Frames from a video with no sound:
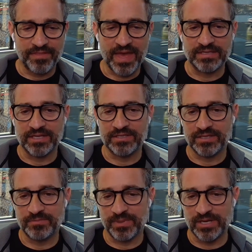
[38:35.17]
Yeah, thanks.
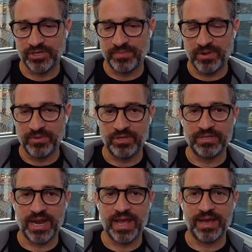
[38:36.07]
It's a pleasure to be with
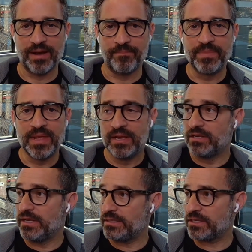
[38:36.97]
you today.
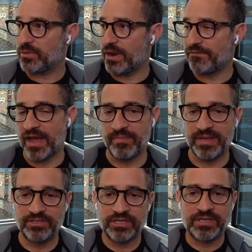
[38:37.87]
The easiest way to
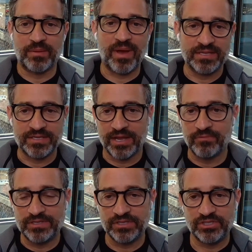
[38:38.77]
find me is just on my
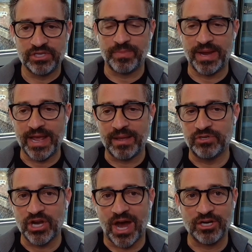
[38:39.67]
site, which is just my
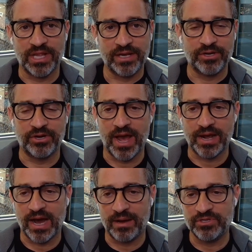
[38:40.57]
name,
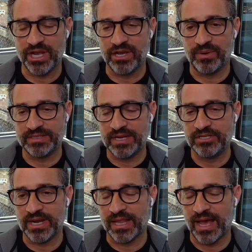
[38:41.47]
joshlinkner.com,
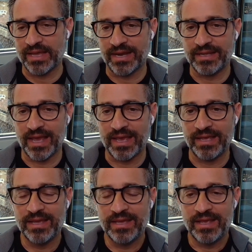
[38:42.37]

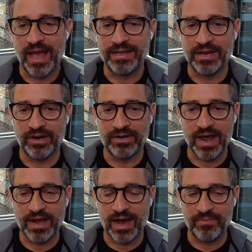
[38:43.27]

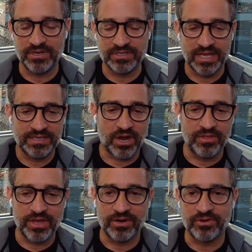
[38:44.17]
JoshLinkner.com. And there's links
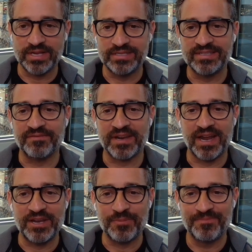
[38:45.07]
to all the other crazy stuff
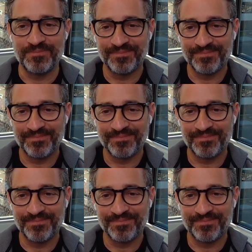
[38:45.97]
that I do.